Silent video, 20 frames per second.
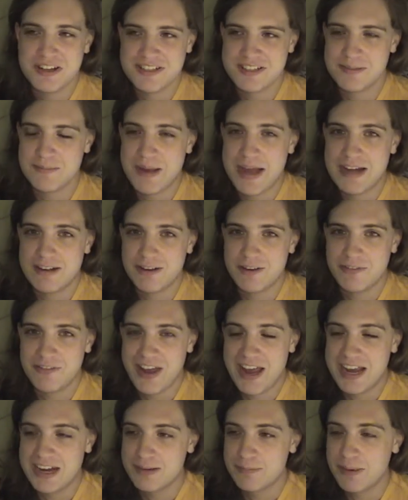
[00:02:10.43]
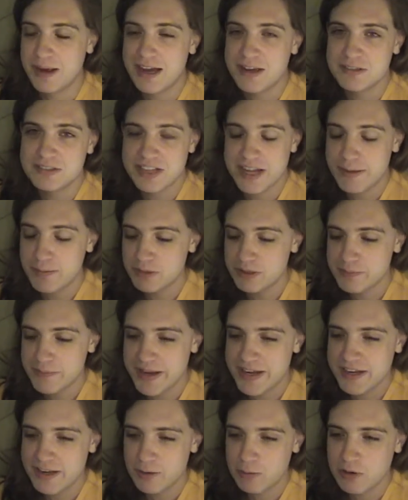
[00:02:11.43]
as a matter of fact, but I was able to
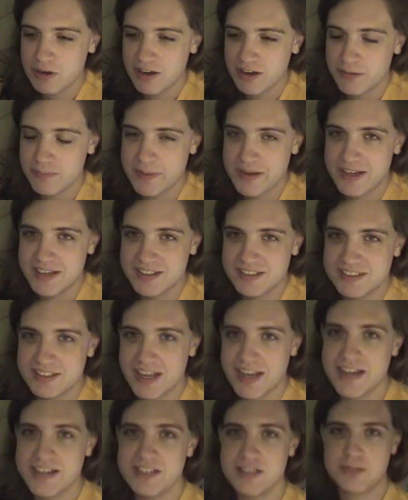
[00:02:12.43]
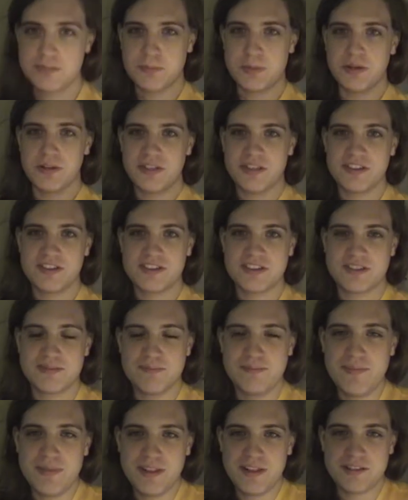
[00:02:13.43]
make it work because I just put
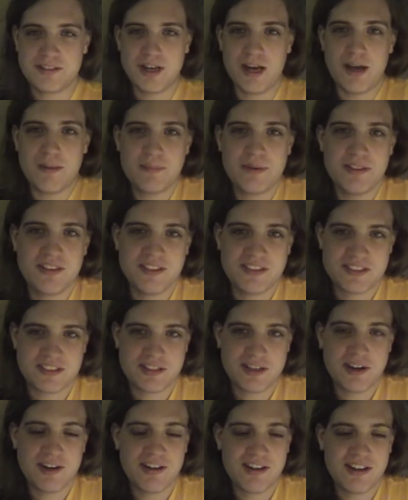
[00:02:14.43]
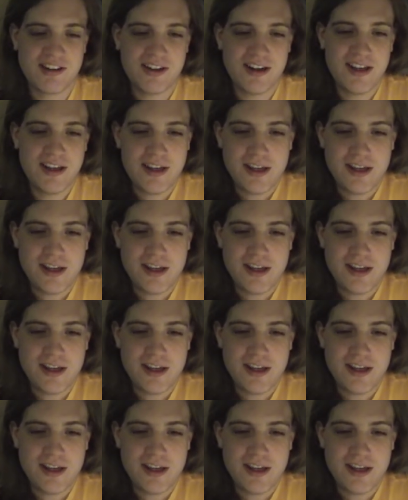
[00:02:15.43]
the top of the skirt